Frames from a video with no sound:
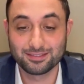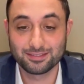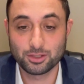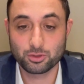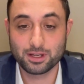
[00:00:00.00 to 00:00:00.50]

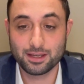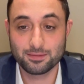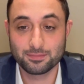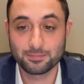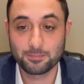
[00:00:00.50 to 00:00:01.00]

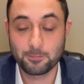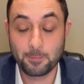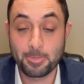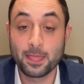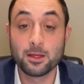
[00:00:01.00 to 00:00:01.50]
Okay?
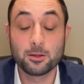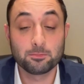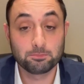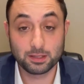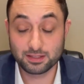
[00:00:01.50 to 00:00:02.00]

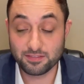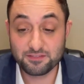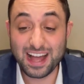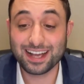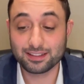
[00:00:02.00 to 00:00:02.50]
But the
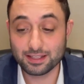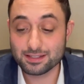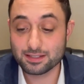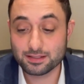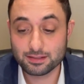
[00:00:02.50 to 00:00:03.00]
fact
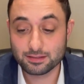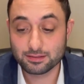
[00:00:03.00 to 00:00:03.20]
is,